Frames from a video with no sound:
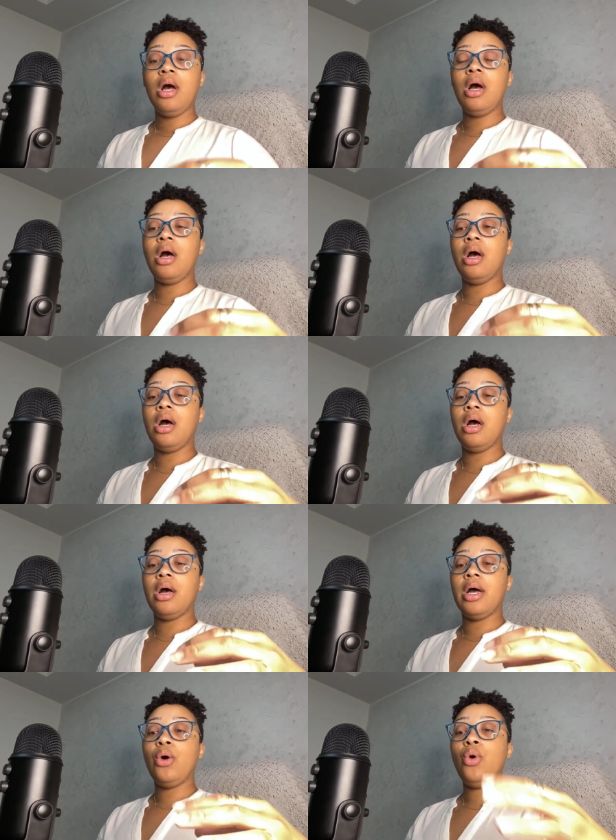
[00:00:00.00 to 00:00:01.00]
uh,
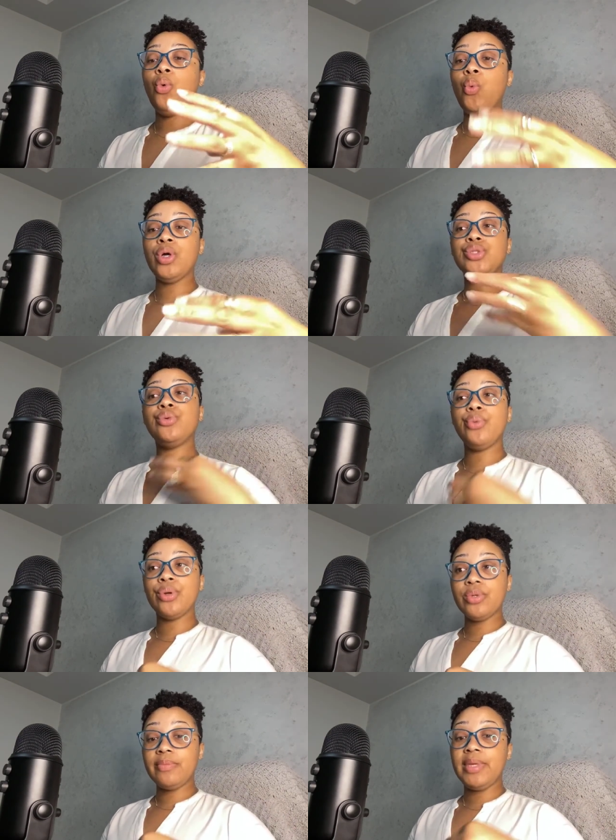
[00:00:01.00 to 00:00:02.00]
who want to
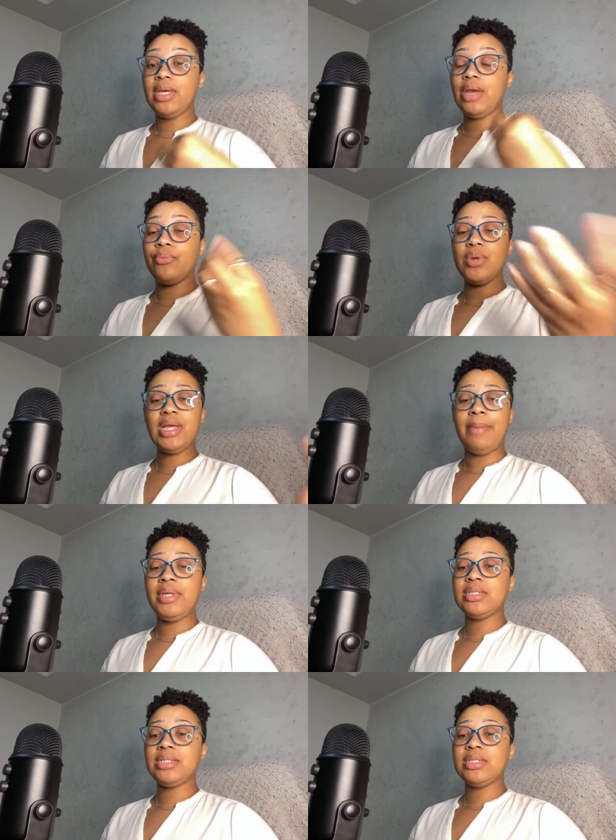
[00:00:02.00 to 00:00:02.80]
work with me, and re- I mean,